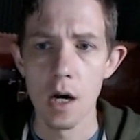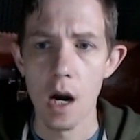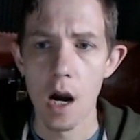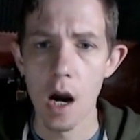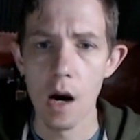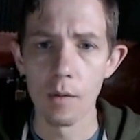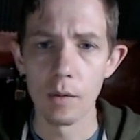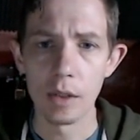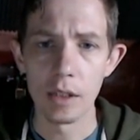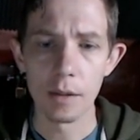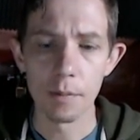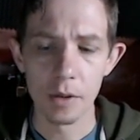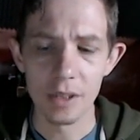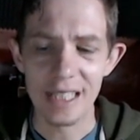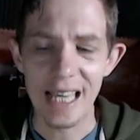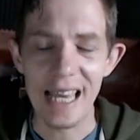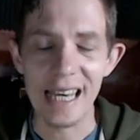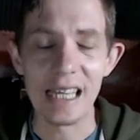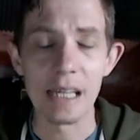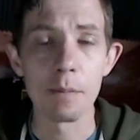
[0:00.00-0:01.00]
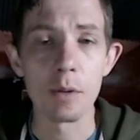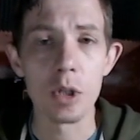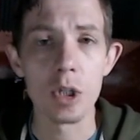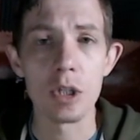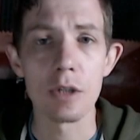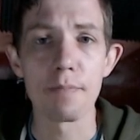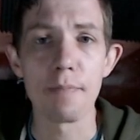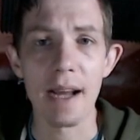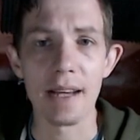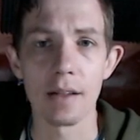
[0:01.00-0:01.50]
Uh, we need to put that in
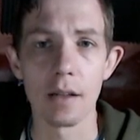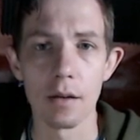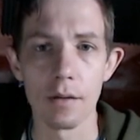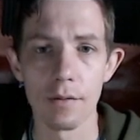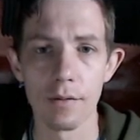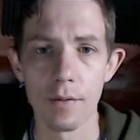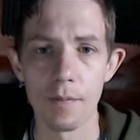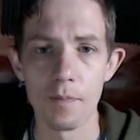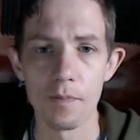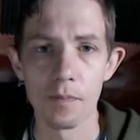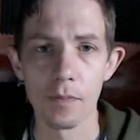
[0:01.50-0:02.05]
perspective,